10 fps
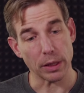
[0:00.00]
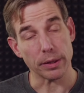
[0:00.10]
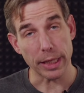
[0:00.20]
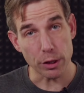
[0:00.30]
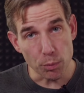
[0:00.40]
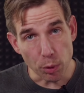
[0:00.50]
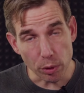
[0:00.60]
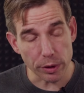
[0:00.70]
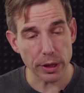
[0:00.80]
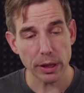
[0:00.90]

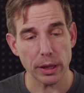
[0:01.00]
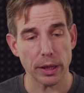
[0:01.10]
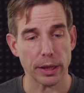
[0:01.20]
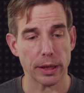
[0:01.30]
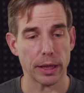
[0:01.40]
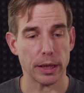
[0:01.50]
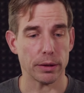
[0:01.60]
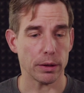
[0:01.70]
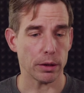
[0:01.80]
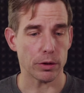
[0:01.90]
dashboard here. I
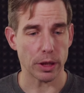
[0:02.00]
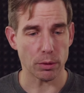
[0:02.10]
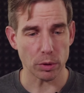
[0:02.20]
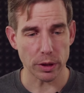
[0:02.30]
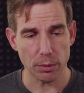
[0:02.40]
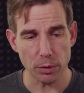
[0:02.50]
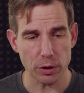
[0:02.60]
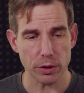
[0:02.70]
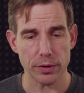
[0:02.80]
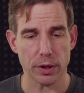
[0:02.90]
can check what
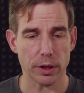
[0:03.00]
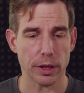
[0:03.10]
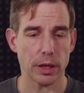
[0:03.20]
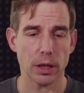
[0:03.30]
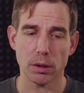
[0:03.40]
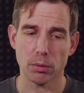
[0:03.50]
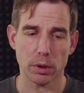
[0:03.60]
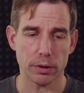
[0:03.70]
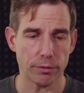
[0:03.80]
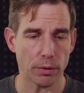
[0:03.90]
images are here,
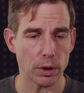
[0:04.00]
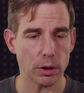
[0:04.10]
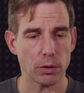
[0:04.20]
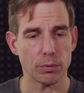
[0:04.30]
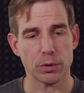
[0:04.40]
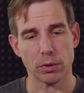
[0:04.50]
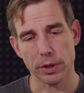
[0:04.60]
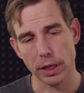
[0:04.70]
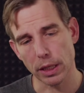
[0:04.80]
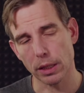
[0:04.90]
what volumes,
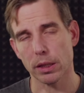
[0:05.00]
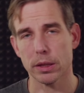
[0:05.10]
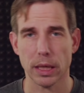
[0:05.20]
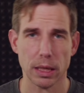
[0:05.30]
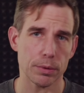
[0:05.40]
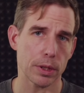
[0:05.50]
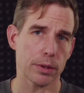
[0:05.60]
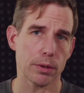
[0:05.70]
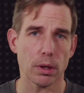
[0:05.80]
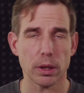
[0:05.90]
containers, apps, and
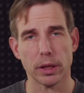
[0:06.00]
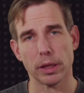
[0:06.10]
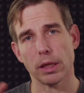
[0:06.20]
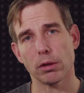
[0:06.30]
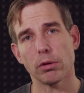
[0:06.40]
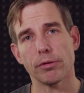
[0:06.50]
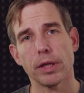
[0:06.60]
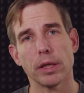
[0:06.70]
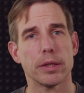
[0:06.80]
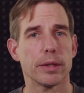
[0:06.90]
so on. I can
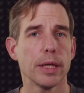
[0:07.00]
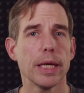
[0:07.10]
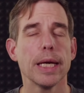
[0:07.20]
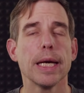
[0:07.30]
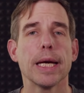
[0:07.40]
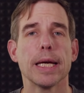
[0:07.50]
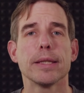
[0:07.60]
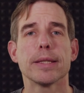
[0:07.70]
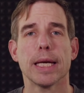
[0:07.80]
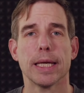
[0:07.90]
configure it
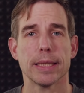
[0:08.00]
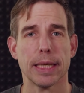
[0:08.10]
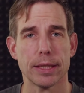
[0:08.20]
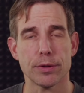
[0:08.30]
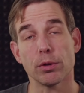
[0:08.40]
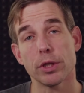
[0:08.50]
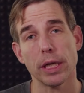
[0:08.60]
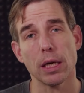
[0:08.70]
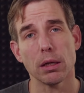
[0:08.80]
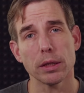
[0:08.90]
and so
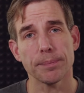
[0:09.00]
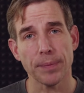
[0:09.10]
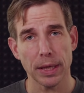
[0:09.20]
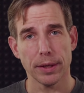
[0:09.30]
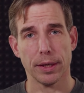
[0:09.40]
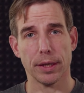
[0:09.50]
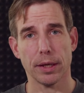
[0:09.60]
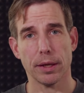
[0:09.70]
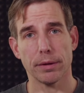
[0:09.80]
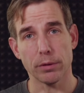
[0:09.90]
check out.
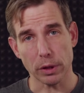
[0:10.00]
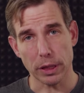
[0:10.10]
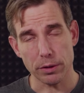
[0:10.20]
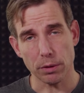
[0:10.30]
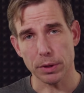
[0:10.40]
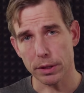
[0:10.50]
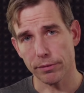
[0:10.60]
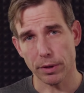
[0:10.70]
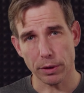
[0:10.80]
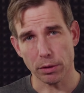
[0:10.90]
Docker desktop is a
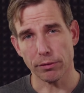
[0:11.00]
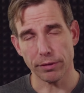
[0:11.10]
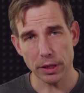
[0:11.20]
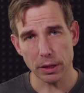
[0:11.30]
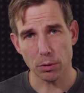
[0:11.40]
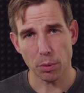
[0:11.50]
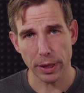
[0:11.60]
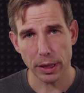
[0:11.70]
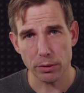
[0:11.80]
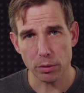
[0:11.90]
very convenient
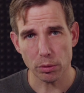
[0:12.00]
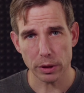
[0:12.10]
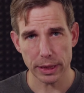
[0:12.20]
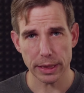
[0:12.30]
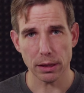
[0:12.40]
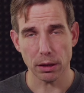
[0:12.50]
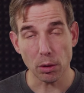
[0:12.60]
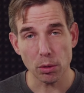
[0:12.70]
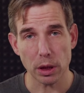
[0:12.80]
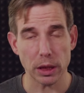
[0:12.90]
way to deal
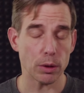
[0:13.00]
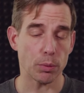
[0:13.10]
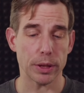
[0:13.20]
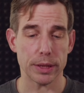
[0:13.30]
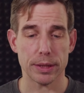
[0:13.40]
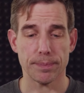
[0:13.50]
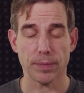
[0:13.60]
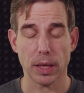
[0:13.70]
locally with